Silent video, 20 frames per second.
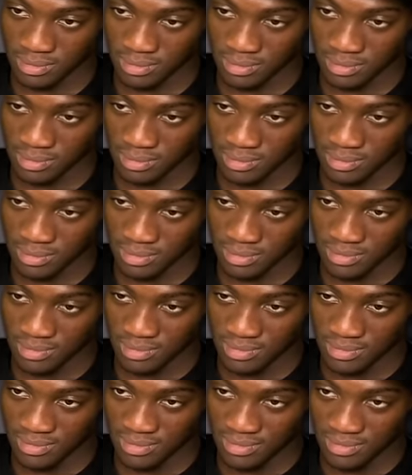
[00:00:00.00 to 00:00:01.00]

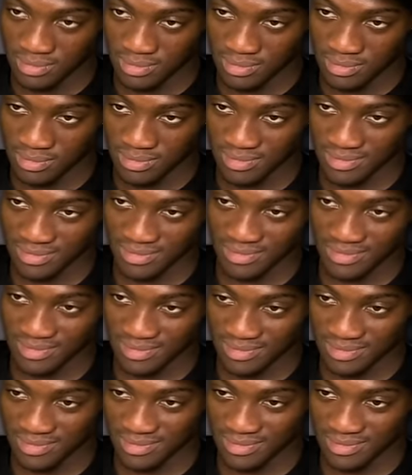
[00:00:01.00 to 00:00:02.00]

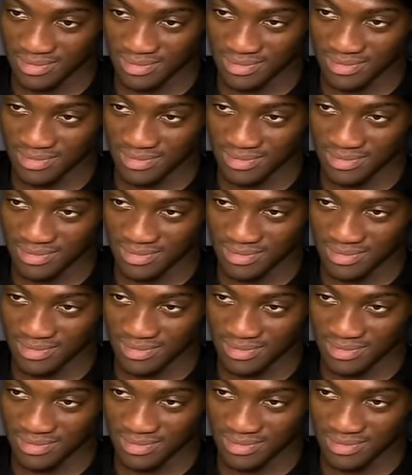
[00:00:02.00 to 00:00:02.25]
The person shown says nothing.